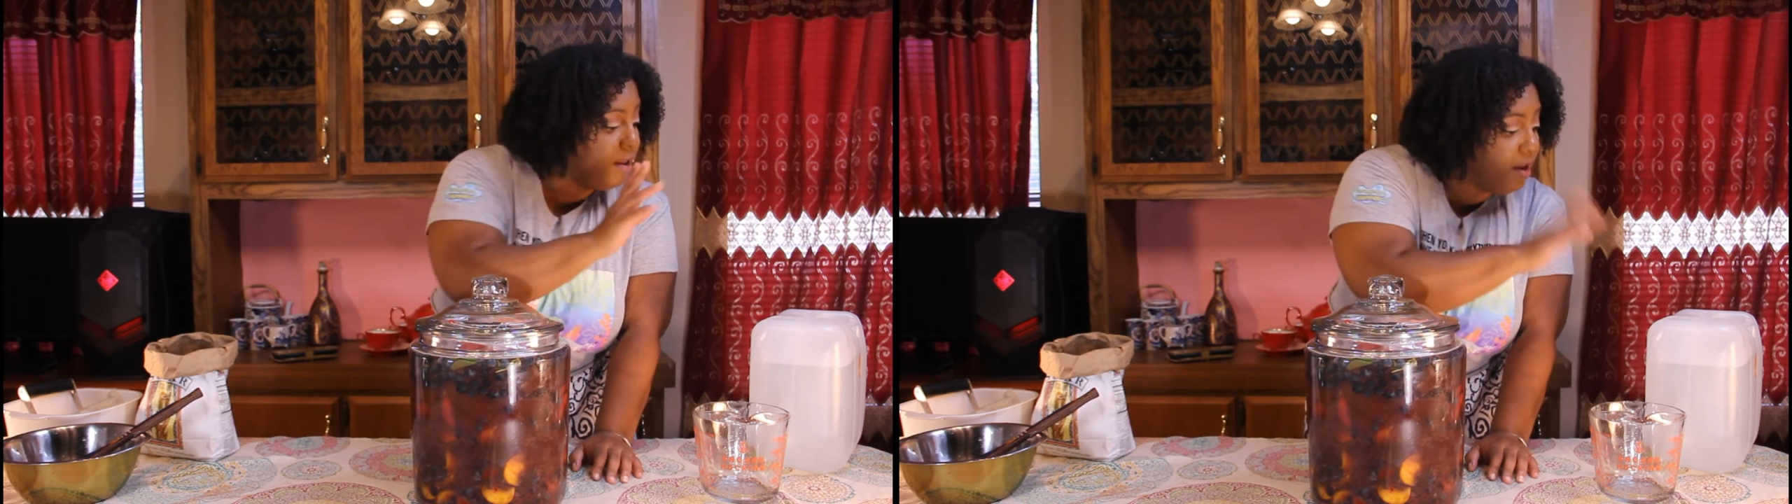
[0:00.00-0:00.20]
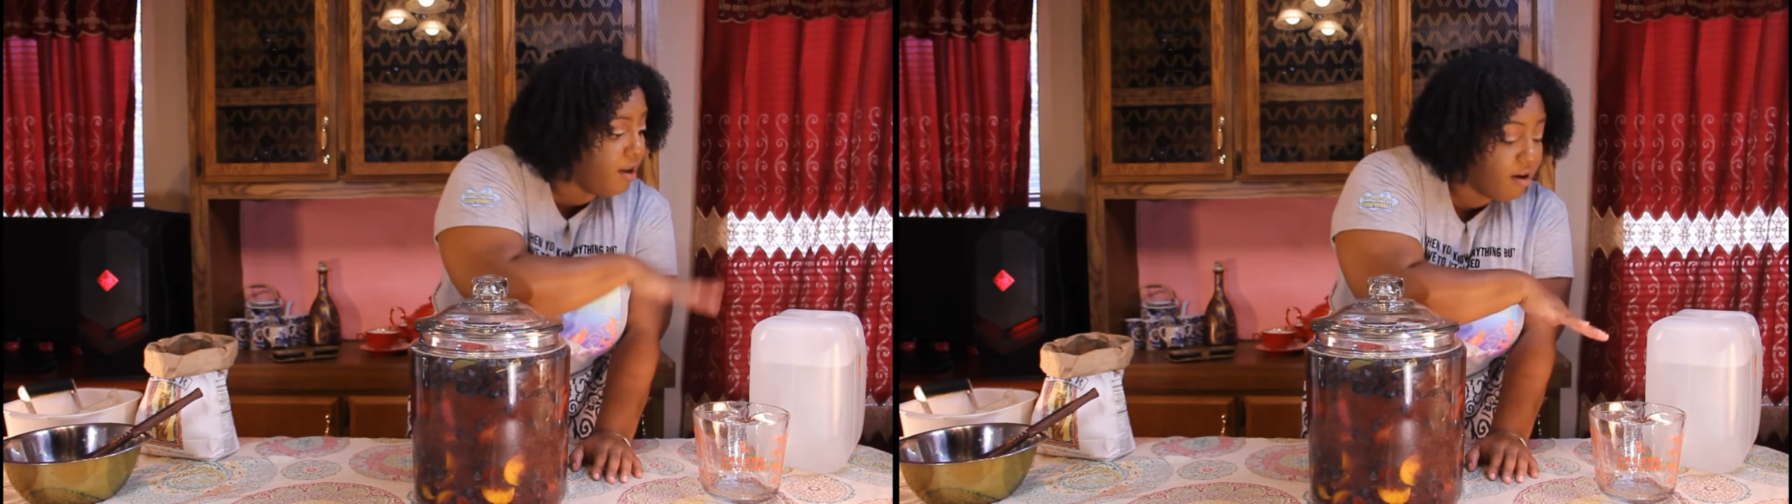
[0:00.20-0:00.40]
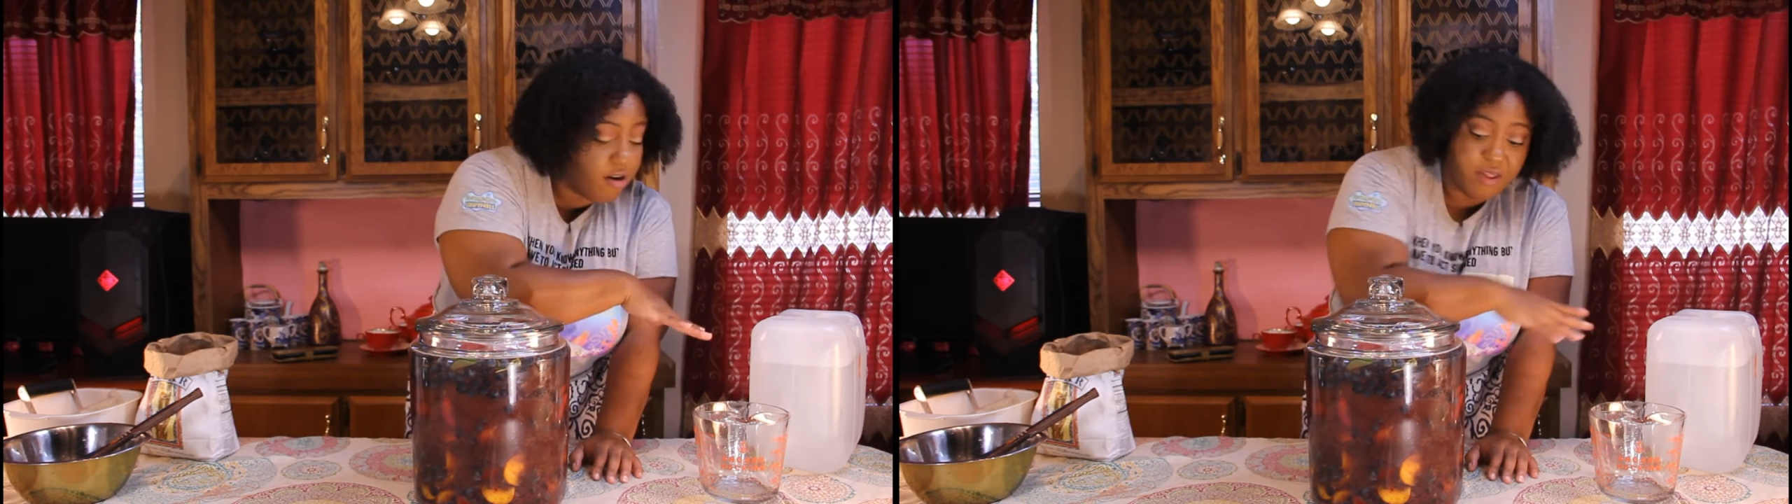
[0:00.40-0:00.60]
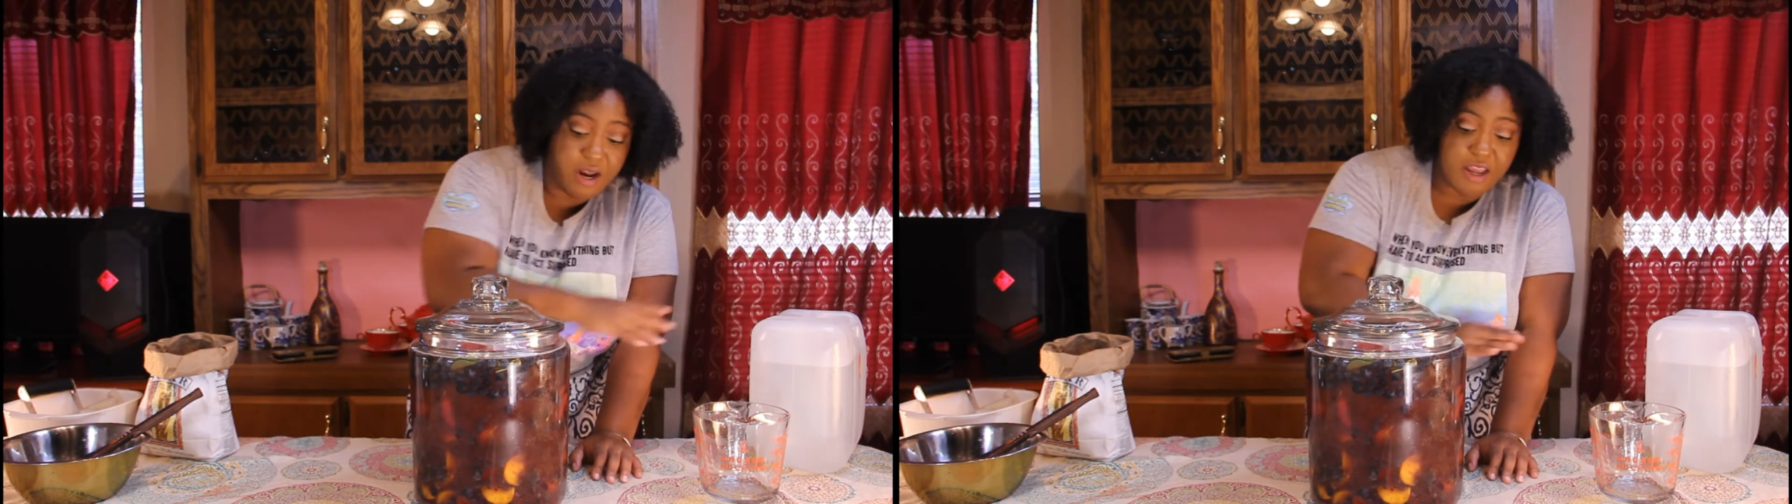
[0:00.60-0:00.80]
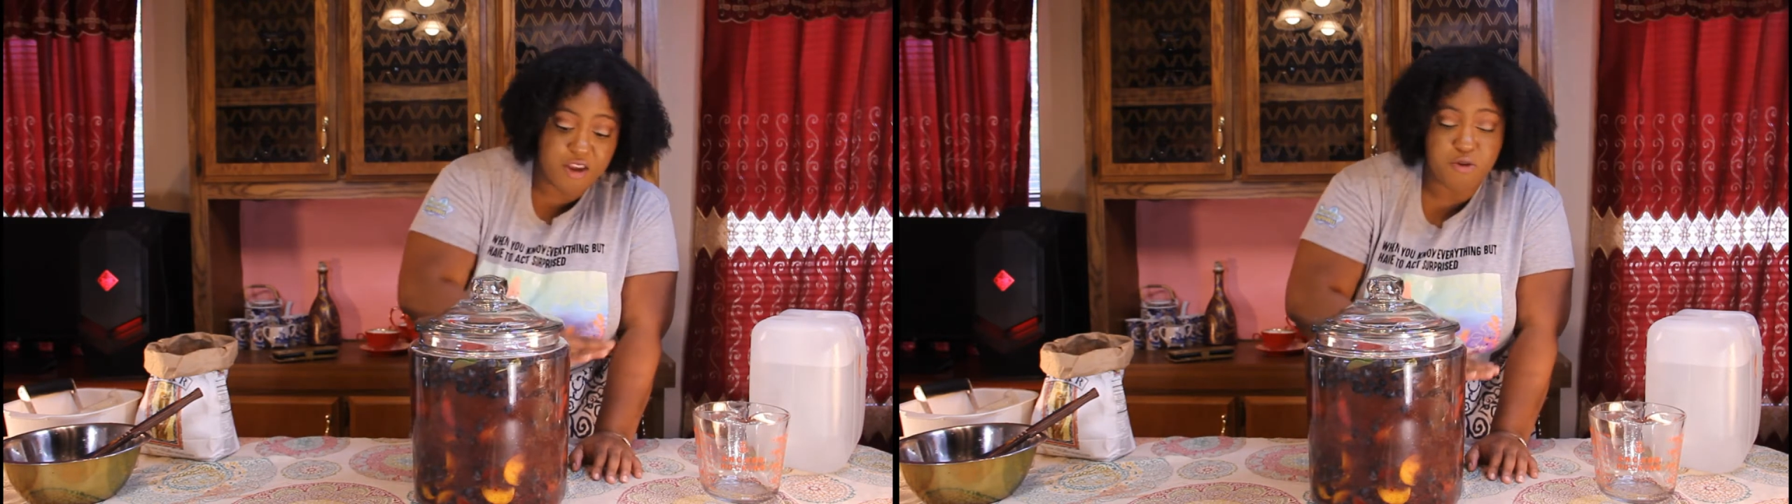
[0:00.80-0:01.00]
here that
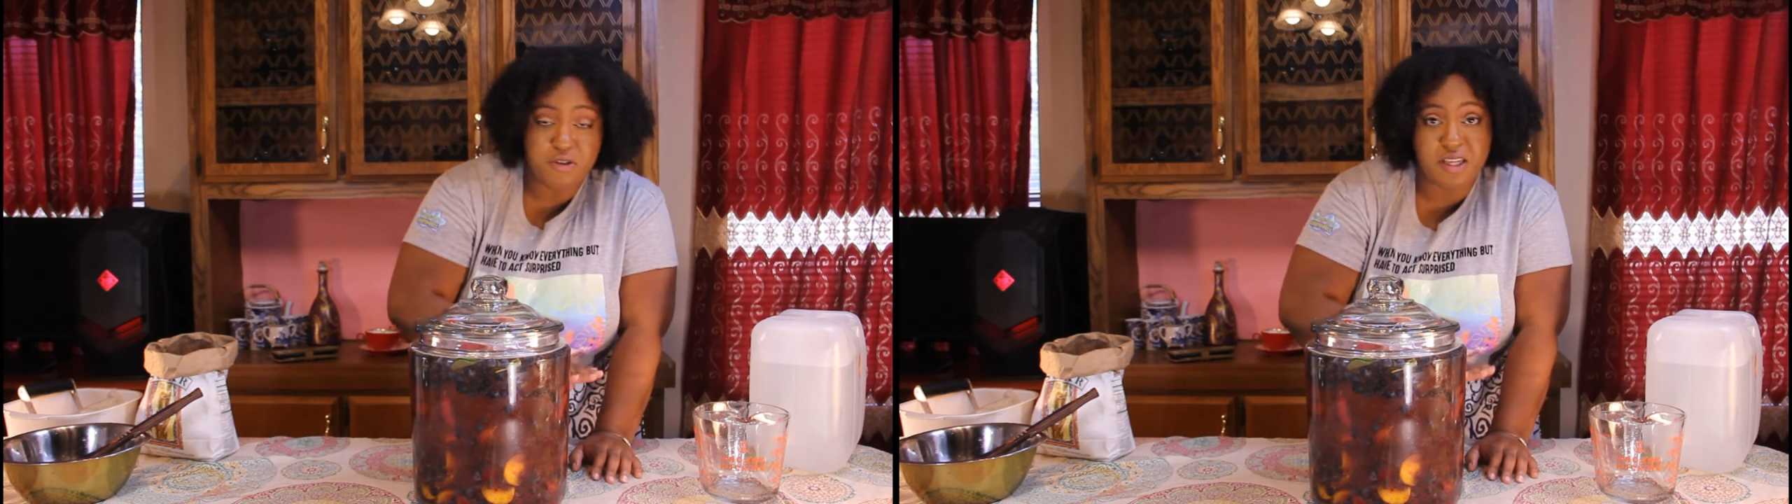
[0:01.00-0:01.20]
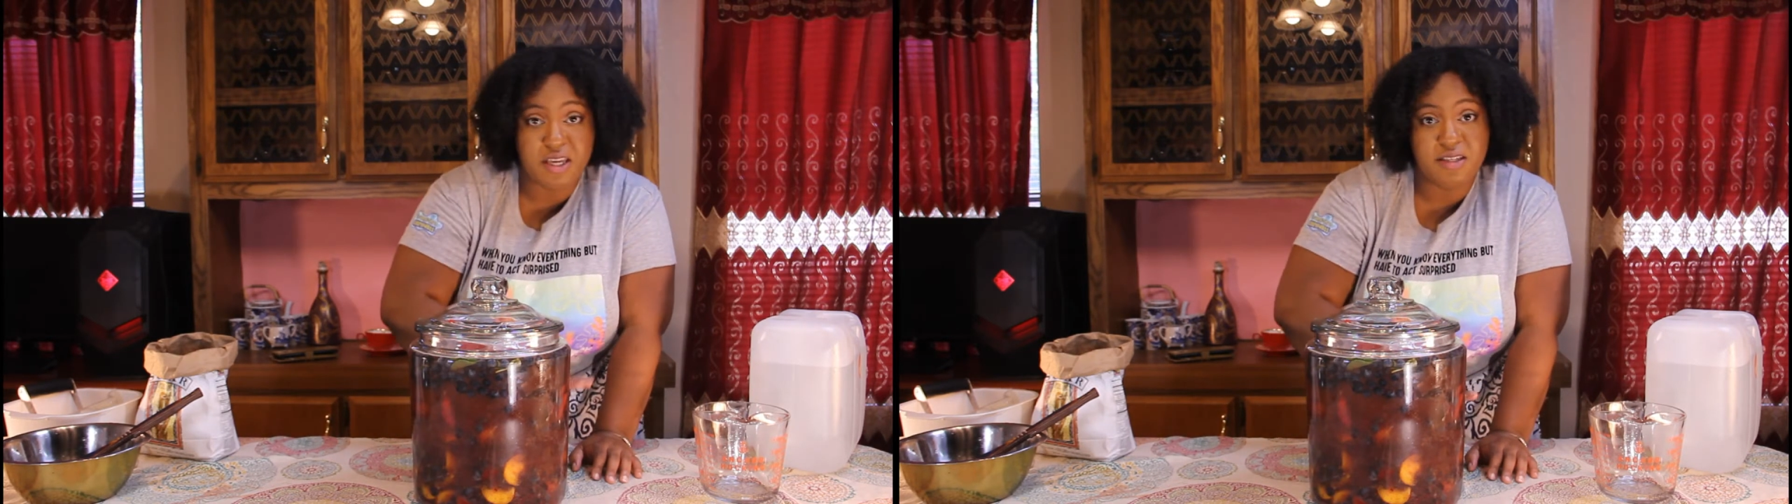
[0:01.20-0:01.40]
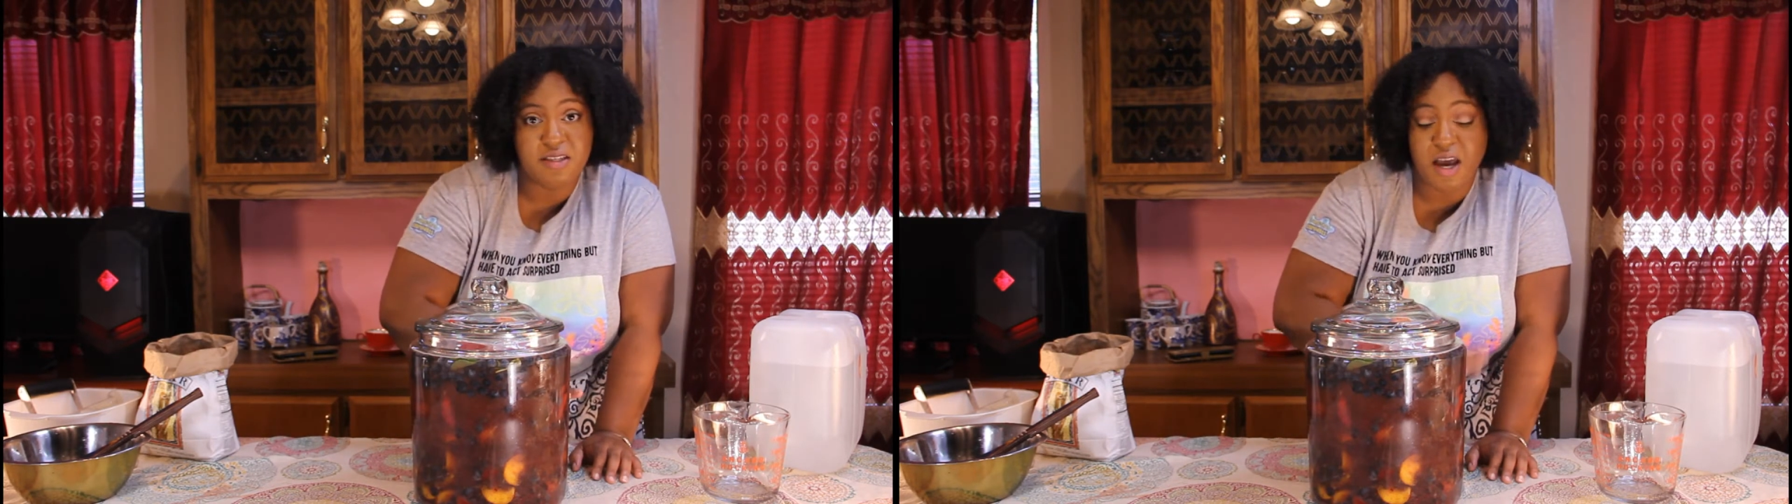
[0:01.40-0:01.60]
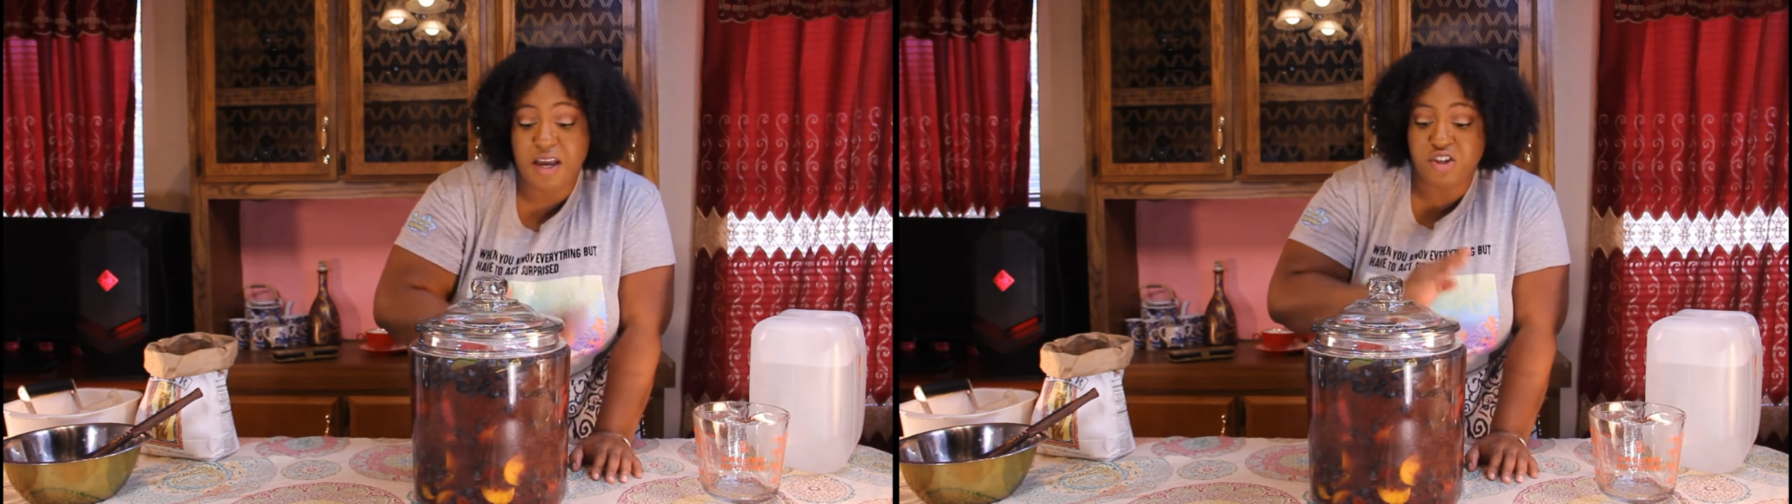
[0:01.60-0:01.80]
I used inside,